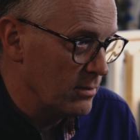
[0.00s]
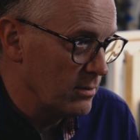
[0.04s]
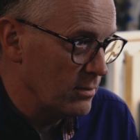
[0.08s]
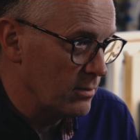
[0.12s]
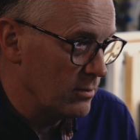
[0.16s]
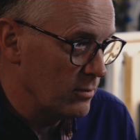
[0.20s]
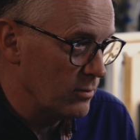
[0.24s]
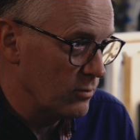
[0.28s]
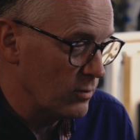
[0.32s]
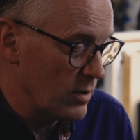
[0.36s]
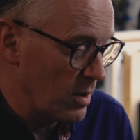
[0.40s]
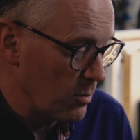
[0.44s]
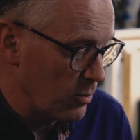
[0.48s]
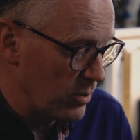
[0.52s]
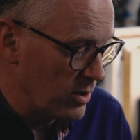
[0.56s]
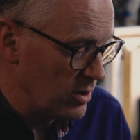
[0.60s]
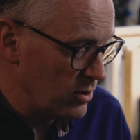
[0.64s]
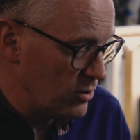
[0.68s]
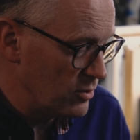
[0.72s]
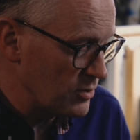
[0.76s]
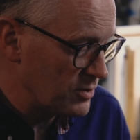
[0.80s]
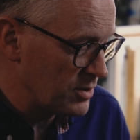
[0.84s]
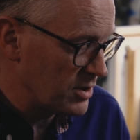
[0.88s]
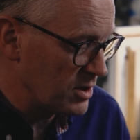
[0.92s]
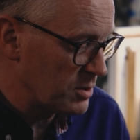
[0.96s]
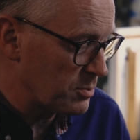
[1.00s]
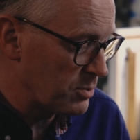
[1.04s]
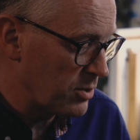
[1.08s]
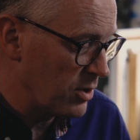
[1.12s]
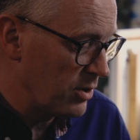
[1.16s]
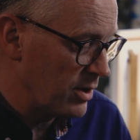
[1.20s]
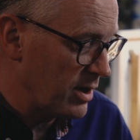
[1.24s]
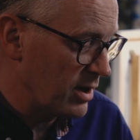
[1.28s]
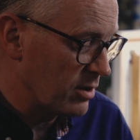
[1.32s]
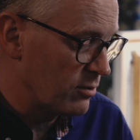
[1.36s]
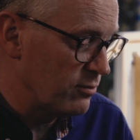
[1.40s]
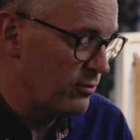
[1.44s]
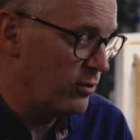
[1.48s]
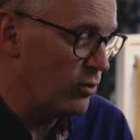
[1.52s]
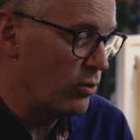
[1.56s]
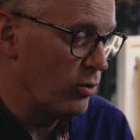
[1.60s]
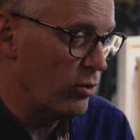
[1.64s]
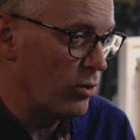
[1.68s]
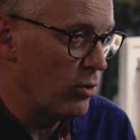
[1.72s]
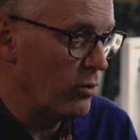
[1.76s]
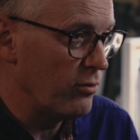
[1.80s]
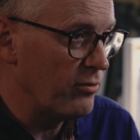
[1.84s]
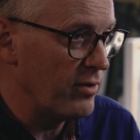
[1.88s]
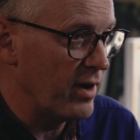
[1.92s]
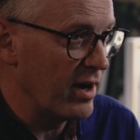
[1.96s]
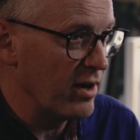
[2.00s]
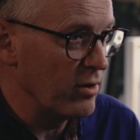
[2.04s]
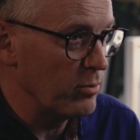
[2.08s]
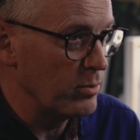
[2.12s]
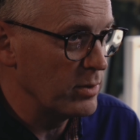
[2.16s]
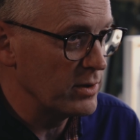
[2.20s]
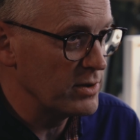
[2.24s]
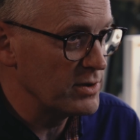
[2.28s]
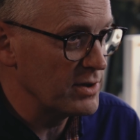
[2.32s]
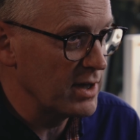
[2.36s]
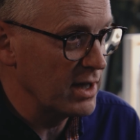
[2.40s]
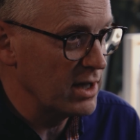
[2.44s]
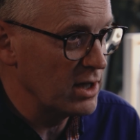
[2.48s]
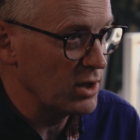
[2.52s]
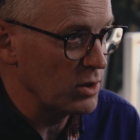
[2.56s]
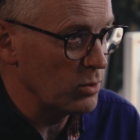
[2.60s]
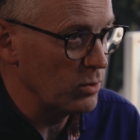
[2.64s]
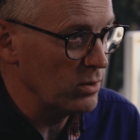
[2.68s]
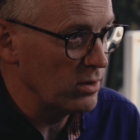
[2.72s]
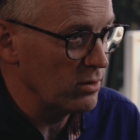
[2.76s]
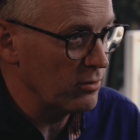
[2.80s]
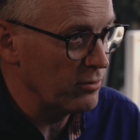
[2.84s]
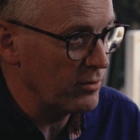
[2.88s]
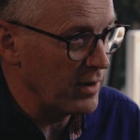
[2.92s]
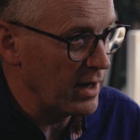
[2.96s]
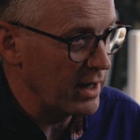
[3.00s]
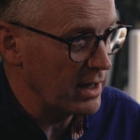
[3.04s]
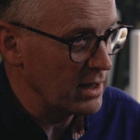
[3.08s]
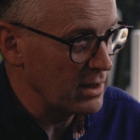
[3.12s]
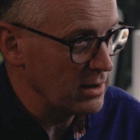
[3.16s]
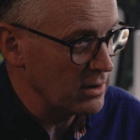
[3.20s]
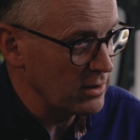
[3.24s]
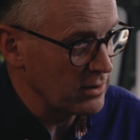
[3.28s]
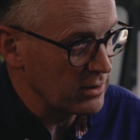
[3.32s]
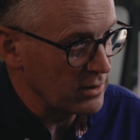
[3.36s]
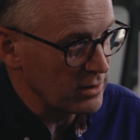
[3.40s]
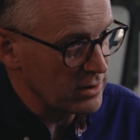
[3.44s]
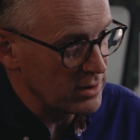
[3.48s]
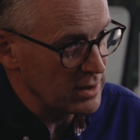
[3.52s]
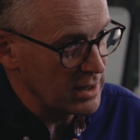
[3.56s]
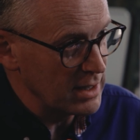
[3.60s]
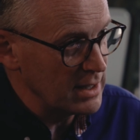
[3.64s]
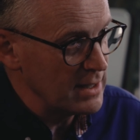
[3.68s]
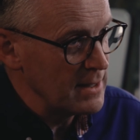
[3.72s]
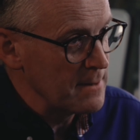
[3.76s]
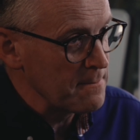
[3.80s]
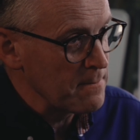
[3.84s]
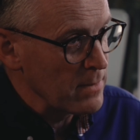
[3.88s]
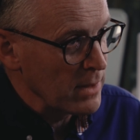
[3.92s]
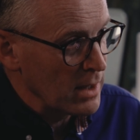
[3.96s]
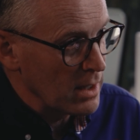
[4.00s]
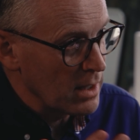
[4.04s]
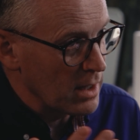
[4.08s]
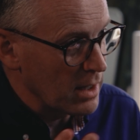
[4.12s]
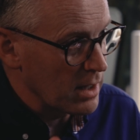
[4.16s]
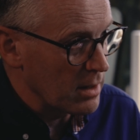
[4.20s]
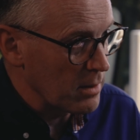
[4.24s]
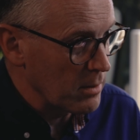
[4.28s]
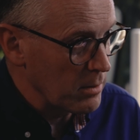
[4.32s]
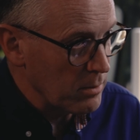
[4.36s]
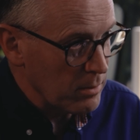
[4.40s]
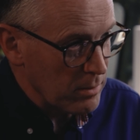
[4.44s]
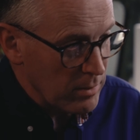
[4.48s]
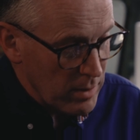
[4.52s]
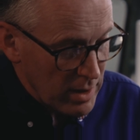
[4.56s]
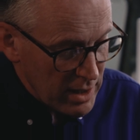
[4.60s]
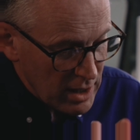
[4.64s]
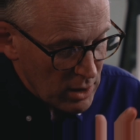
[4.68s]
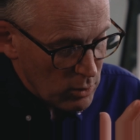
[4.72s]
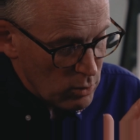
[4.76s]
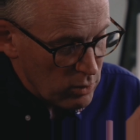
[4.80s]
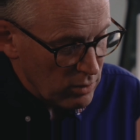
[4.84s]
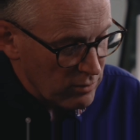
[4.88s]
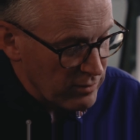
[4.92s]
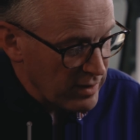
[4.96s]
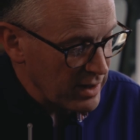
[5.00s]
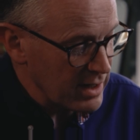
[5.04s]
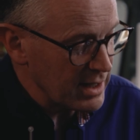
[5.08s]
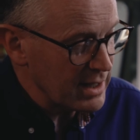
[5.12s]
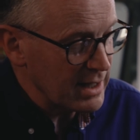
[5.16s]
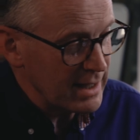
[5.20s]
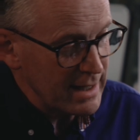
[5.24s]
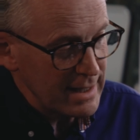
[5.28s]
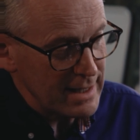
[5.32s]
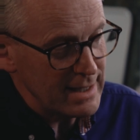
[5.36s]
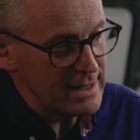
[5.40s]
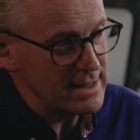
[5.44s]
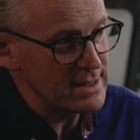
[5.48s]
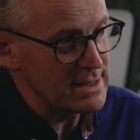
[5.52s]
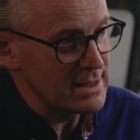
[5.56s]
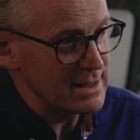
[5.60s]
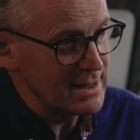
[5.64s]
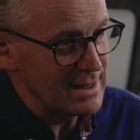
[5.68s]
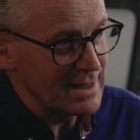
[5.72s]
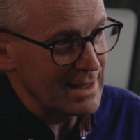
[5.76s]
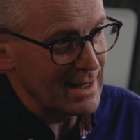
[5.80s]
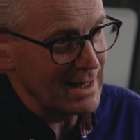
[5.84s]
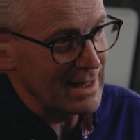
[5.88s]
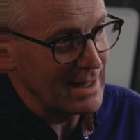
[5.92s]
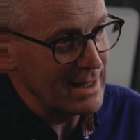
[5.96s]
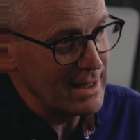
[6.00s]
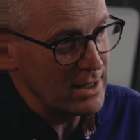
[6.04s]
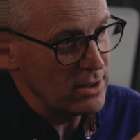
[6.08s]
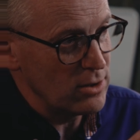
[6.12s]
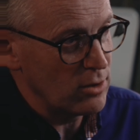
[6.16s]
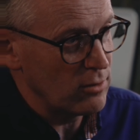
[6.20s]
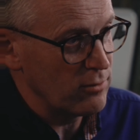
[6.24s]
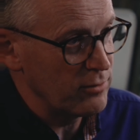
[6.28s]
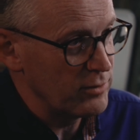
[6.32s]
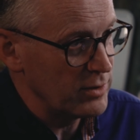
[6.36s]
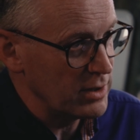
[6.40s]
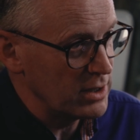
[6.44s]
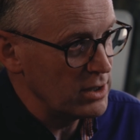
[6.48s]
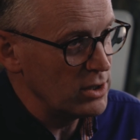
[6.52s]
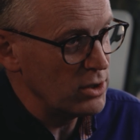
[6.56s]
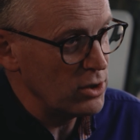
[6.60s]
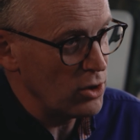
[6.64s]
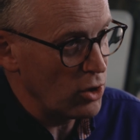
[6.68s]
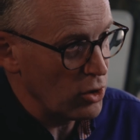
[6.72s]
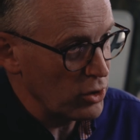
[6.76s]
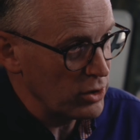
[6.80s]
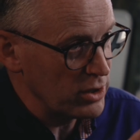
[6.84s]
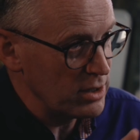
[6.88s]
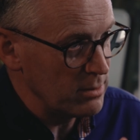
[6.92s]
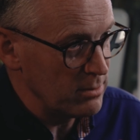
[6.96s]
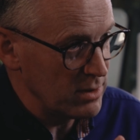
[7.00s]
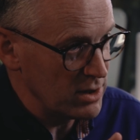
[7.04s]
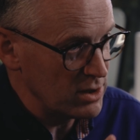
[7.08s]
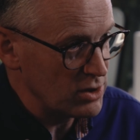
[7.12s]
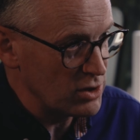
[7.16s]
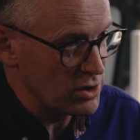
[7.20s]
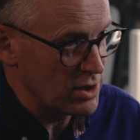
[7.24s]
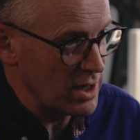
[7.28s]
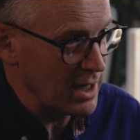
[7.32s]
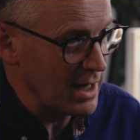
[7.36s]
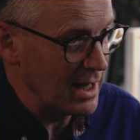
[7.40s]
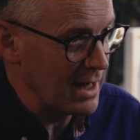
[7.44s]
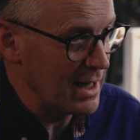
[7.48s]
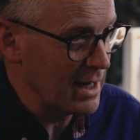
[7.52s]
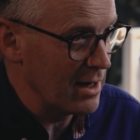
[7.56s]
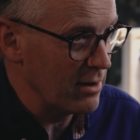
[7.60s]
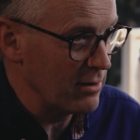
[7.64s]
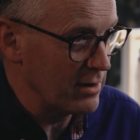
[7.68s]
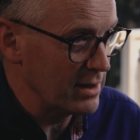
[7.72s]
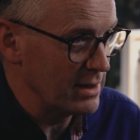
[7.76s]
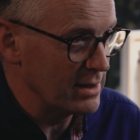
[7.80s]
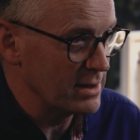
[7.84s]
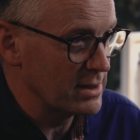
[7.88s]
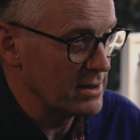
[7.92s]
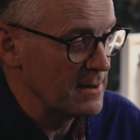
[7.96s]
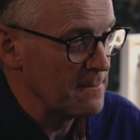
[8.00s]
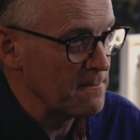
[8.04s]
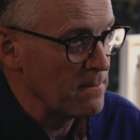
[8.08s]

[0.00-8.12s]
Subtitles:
When we use this product, 4 or 5%, we'll find that the ink will very easily clean off the non-imaged areas